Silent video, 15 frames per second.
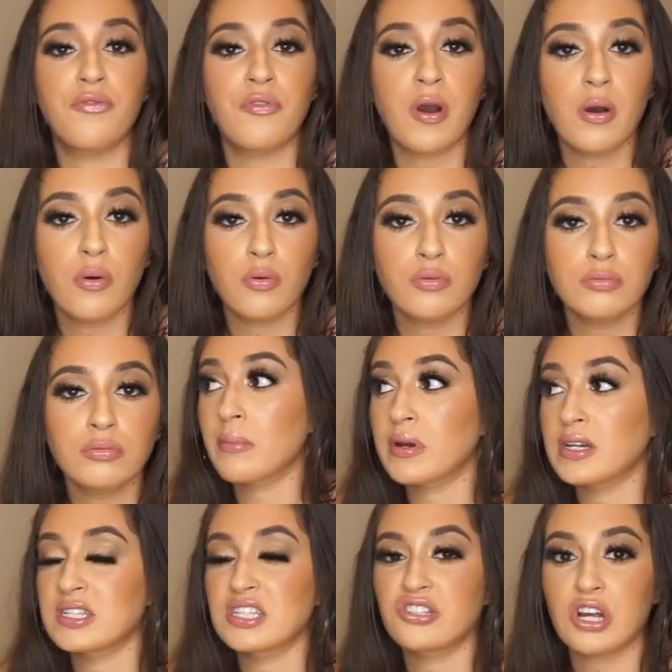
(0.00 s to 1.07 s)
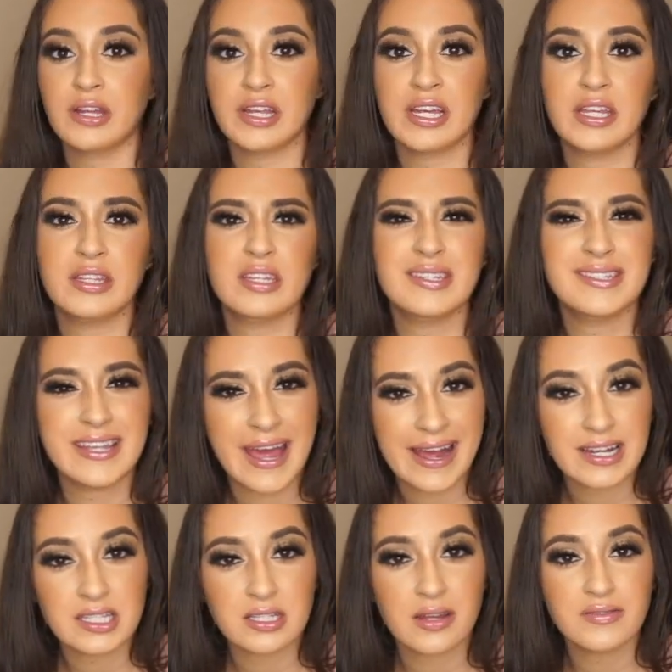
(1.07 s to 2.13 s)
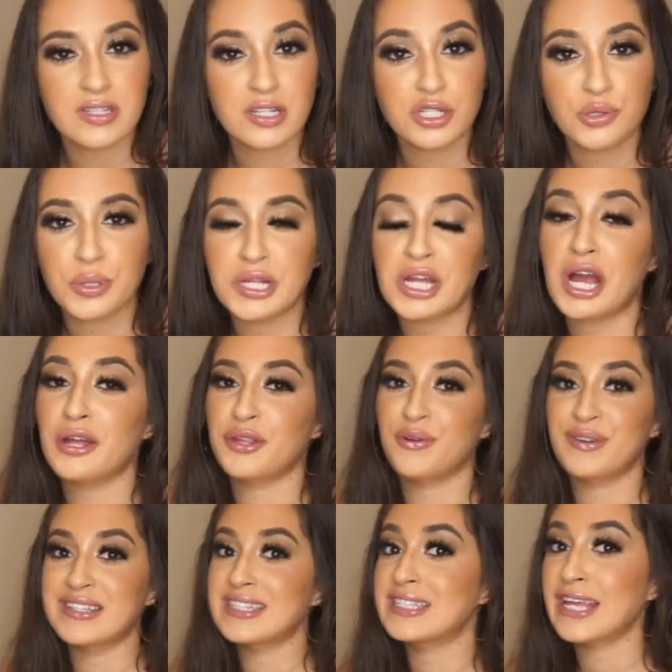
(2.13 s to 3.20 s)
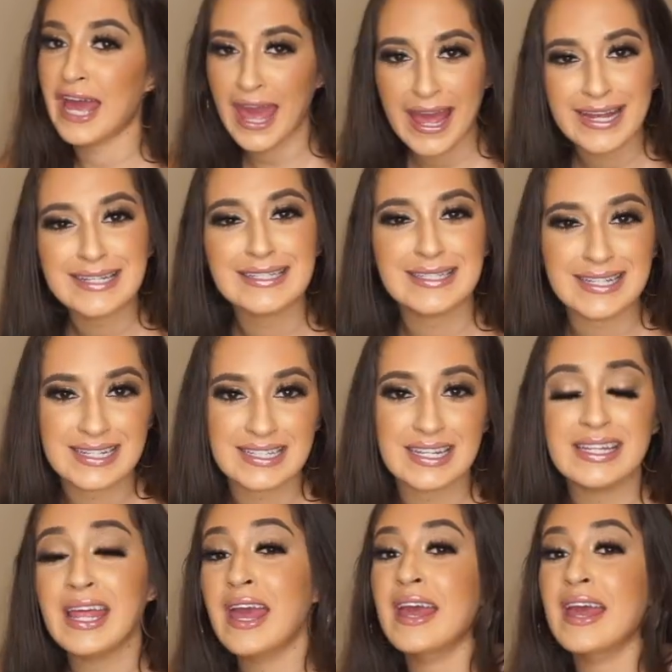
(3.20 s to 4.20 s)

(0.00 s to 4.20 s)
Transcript: phone because he's trying to get this tax stuff situated. Y'all know it's tax season.